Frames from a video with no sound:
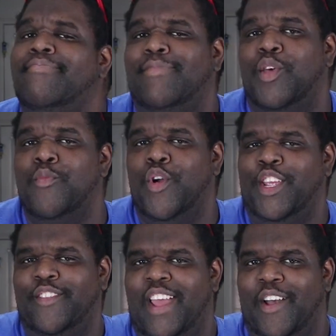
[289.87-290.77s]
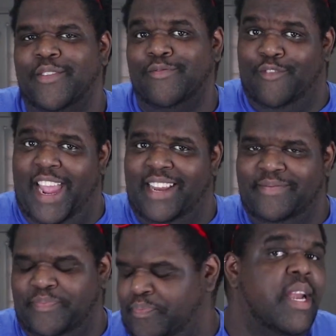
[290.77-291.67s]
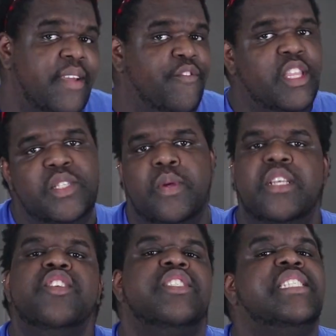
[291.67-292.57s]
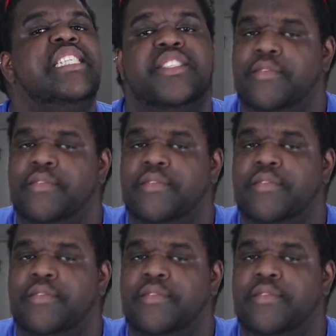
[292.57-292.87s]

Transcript: The more you know, right? Alrighty, and for this one, you'll just need